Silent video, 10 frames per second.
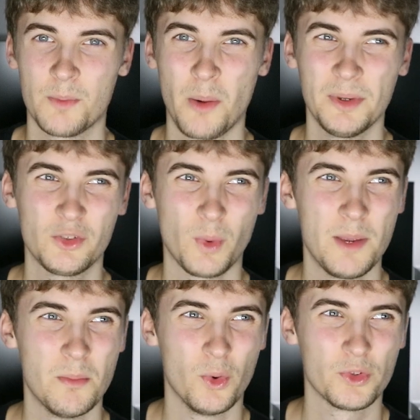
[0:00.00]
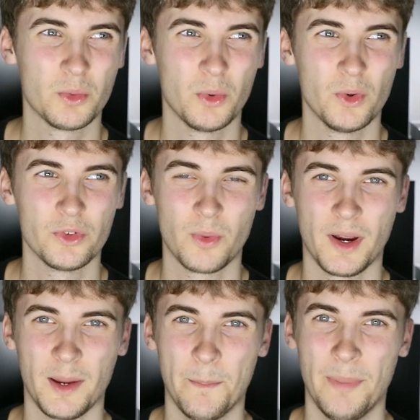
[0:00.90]
I'd probably sway more towards
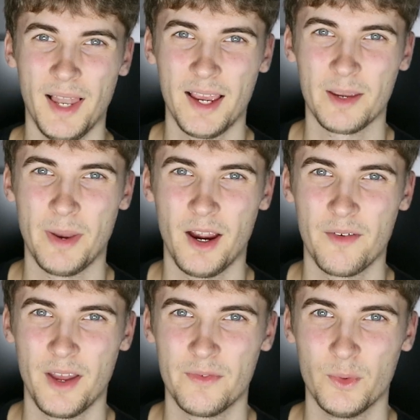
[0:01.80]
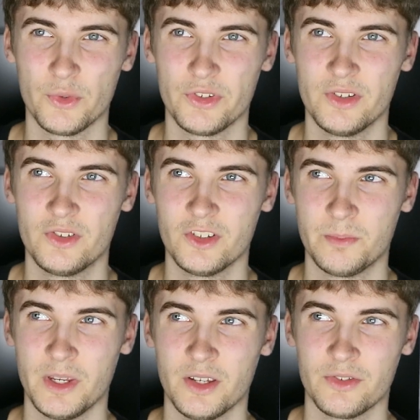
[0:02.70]
wearing a black pair of Air Forces
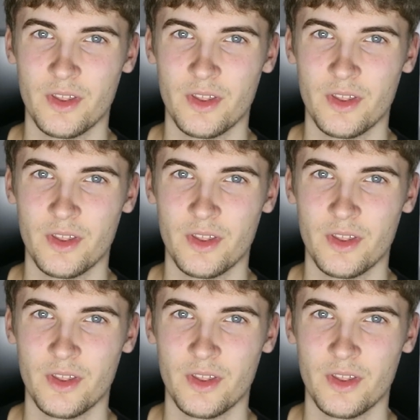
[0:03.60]
just because